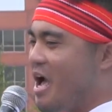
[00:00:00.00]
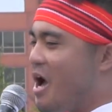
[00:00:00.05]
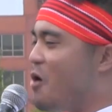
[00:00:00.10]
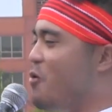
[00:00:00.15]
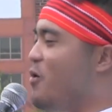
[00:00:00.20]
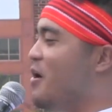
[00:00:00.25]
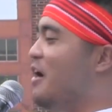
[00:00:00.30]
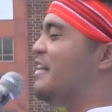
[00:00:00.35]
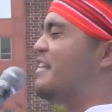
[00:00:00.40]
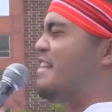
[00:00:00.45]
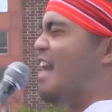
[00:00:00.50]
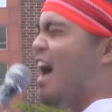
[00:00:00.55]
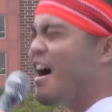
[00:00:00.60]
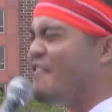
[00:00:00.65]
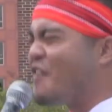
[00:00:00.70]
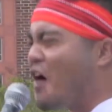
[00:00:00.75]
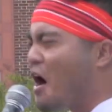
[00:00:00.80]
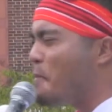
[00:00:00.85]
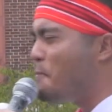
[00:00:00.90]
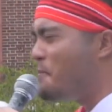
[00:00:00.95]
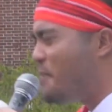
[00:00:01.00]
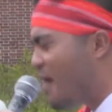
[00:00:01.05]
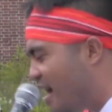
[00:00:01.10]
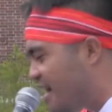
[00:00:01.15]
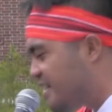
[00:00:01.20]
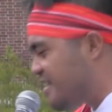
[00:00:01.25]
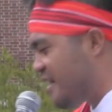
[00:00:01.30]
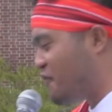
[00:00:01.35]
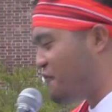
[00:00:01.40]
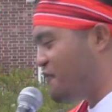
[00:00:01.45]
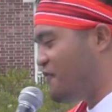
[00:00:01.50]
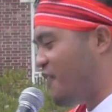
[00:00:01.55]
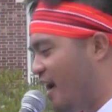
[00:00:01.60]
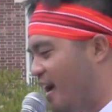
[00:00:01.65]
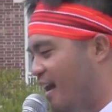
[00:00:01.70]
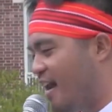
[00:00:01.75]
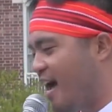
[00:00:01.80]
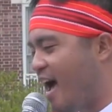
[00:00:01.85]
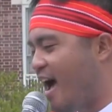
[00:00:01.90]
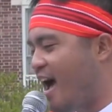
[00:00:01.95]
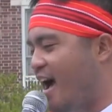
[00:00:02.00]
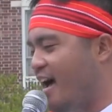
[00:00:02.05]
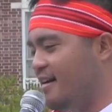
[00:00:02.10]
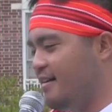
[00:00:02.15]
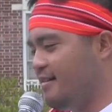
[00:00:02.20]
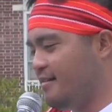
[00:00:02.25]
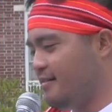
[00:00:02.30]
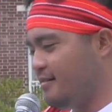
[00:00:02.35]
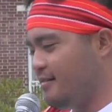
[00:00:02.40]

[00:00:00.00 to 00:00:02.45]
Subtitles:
will never be defeated.